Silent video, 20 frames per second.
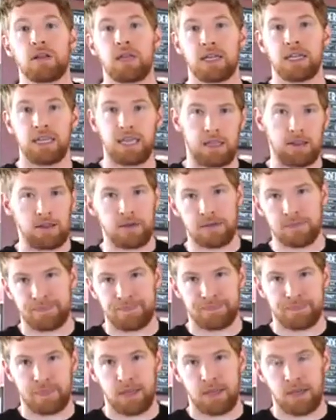at Keller.
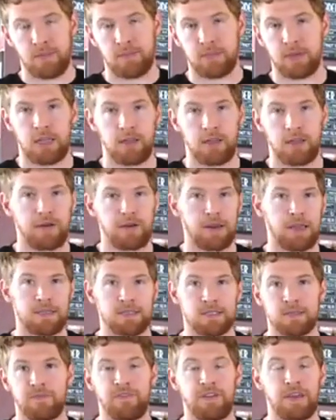Keller has
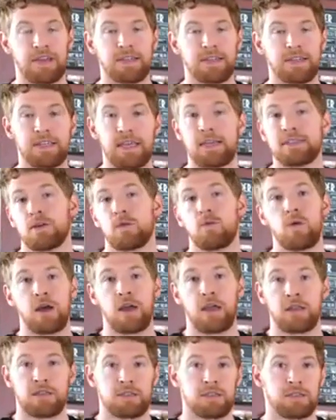some fantastic
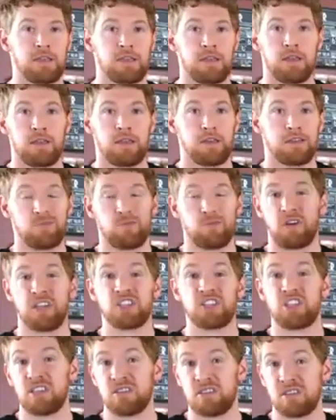wines, some great
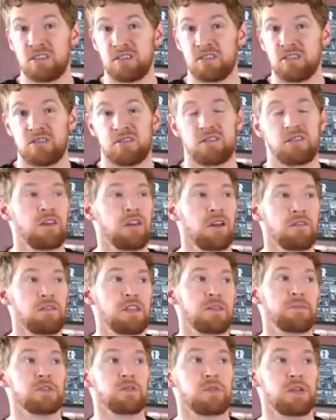cheeses. Really,
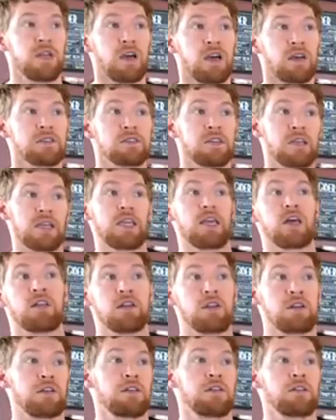between us and
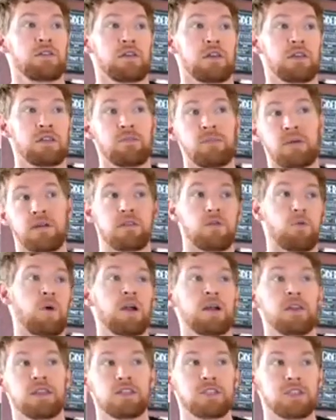Keller and the beer, the
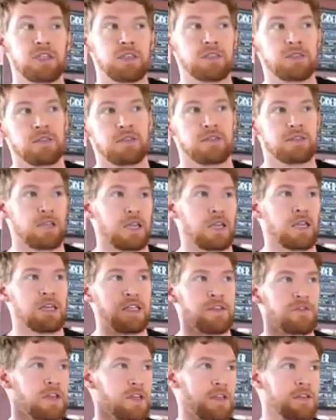wine, and the cheese, it's like an
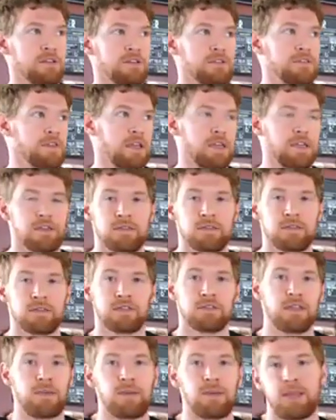evening kind of
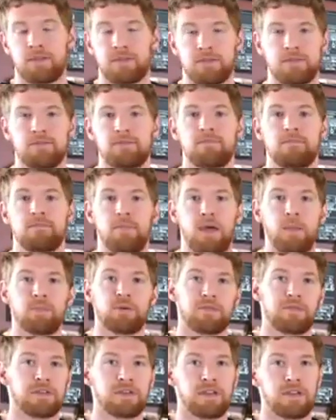setting. That's my
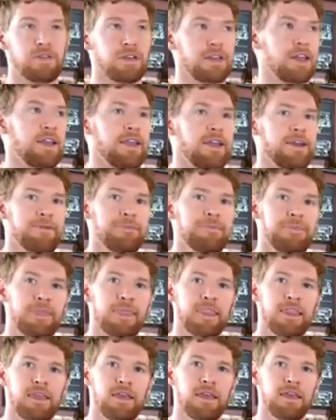perfect evening.
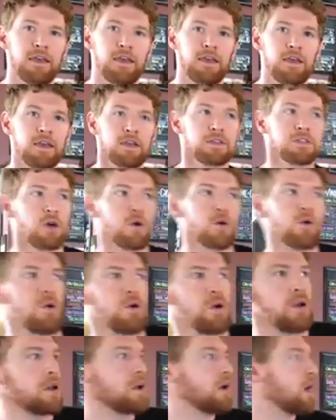So,
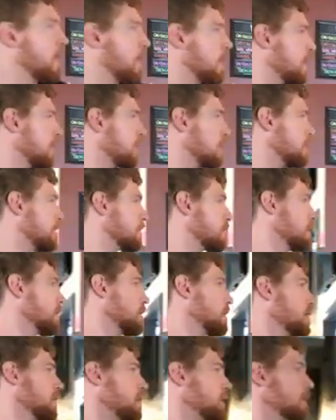
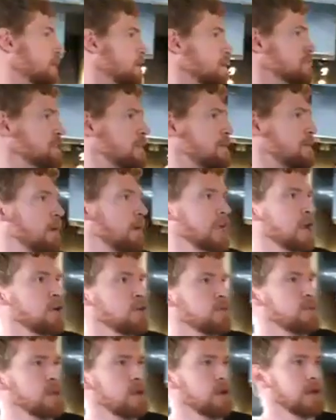step back here with me. I'll